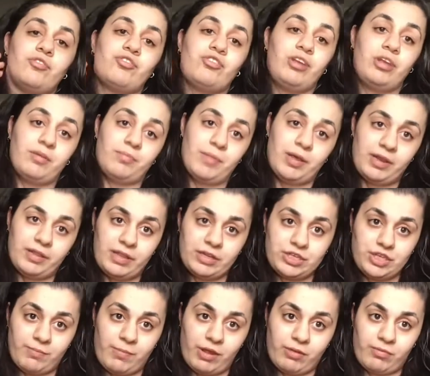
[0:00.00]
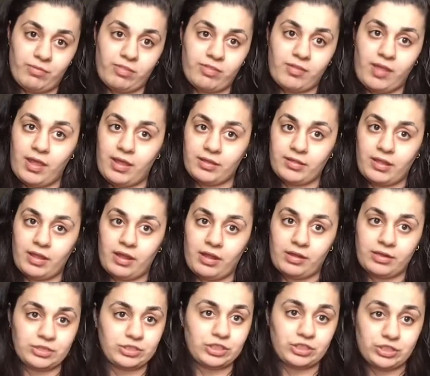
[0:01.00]
she admitted that she made a mistake there
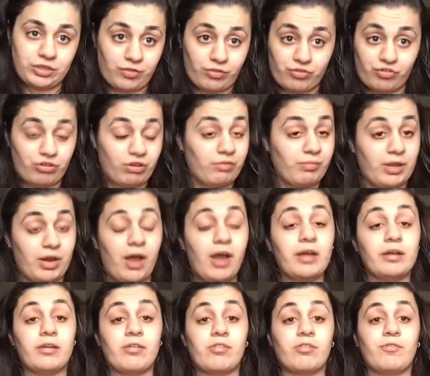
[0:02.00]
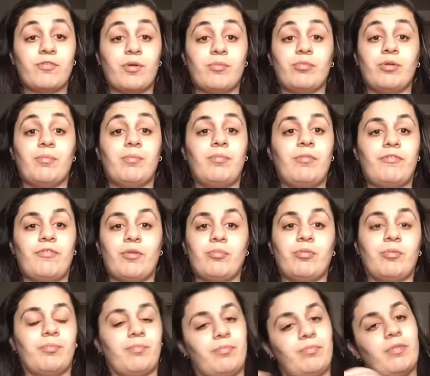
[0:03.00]
because she just should have been honest from
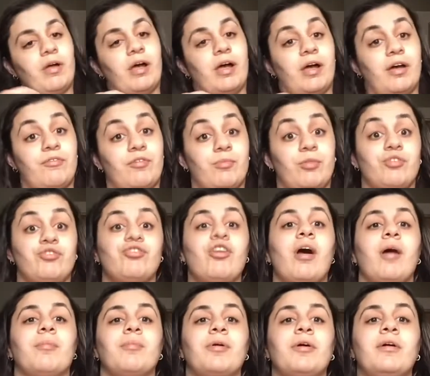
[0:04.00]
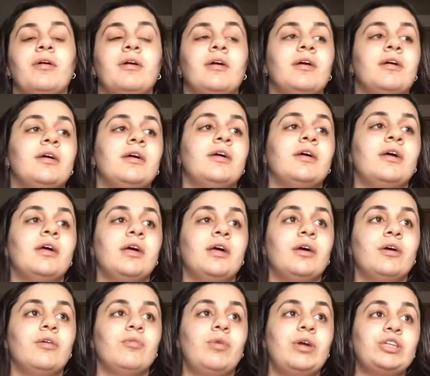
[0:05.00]
the jump,
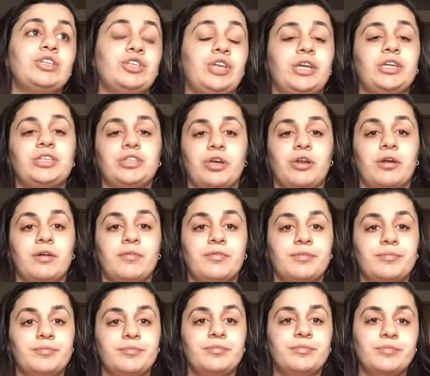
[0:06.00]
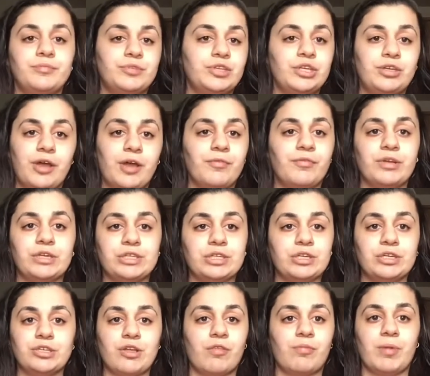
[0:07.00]
which she should have. She definitely
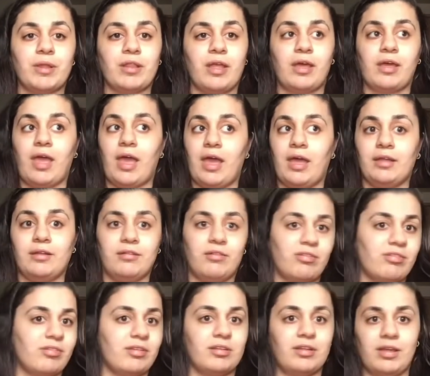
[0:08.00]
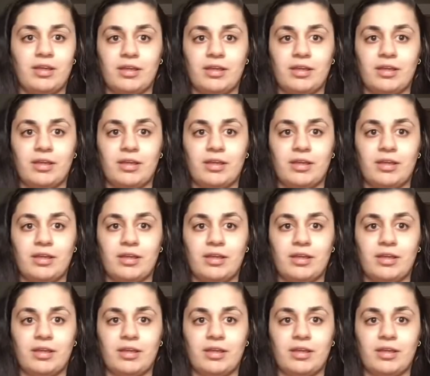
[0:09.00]
should have just been like, hey, listen,